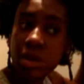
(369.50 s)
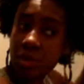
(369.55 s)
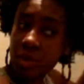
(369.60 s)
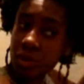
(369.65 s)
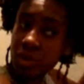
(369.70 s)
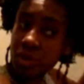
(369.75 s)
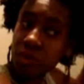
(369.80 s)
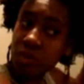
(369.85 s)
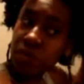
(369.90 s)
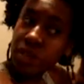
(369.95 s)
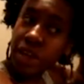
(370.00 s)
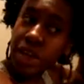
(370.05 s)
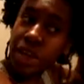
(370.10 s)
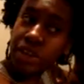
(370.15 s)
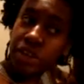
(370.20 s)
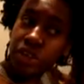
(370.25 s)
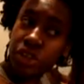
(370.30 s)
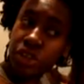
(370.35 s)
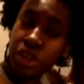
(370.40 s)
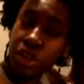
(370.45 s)
sort of
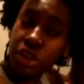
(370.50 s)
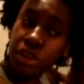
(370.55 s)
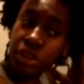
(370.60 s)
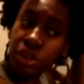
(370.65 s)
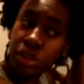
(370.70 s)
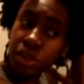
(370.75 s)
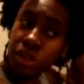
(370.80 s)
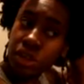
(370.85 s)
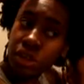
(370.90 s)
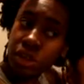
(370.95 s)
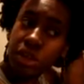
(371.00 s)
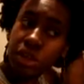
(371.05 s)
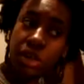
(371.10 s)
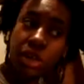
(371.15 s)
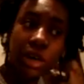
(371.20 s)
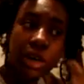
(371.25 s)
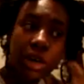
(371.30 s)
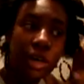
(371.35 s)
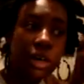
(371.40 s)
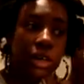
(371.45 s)
texture
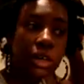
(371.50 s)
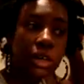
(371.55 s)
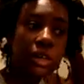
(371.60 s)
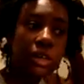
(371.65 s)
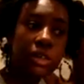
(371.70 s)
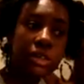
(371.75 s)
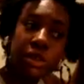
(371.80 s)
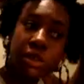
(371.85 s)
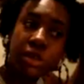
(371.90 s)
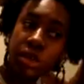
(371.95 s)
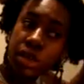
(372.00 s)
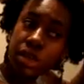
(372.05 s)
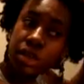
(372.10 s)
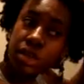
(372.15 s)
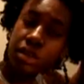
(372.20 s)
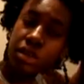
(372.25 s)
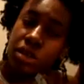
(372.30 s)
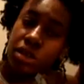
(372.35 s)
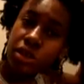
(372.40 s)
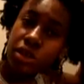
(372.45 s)
so that it
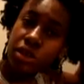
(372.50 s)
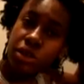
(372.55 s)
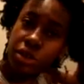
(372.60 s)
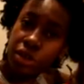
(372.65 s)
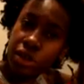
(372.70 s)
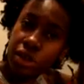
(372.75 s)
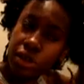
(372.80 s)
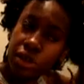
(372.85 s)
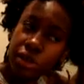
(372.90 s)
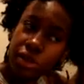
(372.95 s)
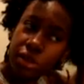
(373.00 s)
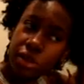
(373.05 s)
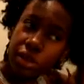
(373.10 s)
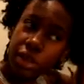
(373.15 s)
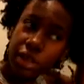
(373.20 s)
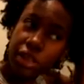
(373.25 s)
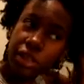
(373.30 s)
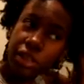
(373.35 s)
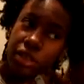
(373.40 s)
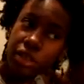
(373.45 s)
doesn't look
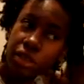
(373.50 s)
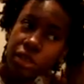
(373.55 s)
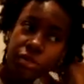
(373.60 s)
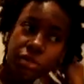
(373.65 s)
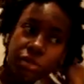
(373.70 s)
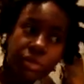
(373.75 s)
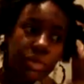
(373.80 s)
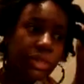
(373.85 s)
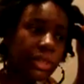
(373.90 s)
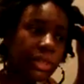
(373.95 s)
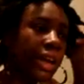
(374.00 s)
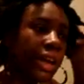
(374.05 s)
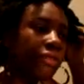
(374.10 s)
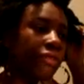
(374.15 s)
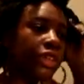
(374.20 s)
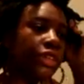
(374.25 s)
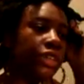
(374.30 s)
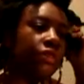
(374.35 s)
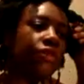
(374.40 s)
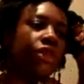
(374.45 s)
like the
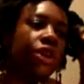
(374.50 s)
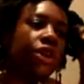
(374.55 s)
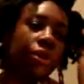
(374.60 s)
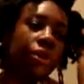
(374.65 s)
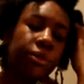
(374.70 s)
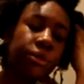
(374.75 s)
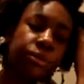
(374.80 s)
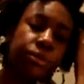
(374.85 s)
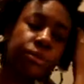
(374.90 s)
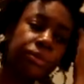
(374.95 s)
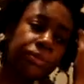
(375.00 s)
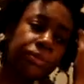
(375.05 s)
average fro.